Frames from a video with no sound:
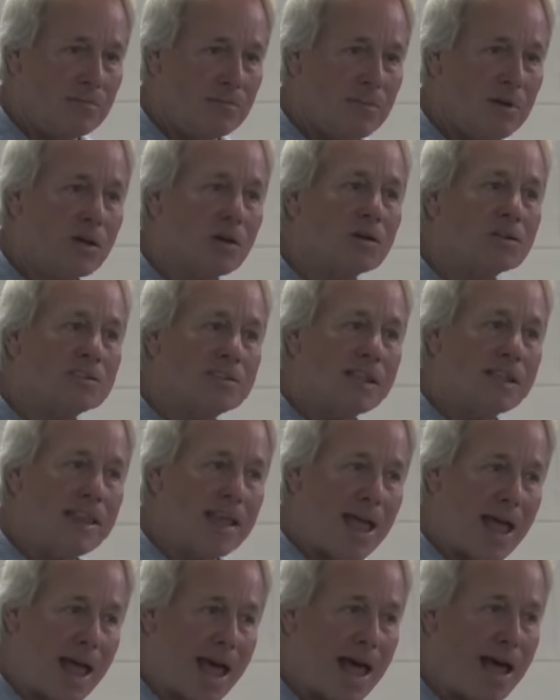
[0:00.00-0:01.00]
because of
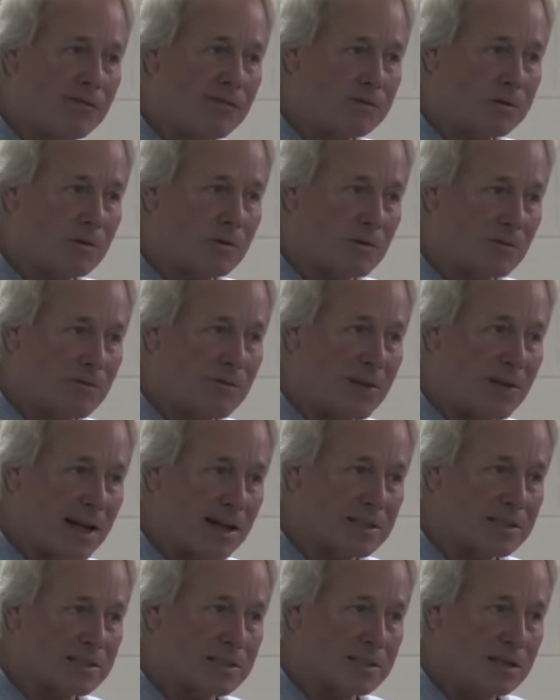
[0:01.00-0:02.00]
the after
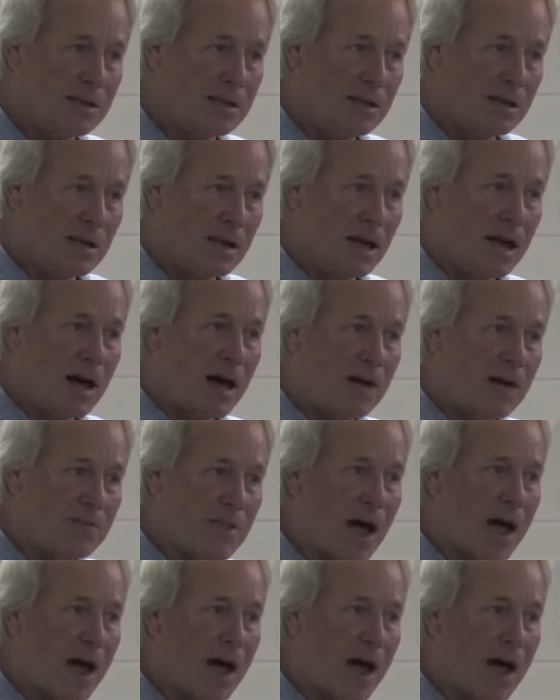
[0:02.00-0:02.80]
effects of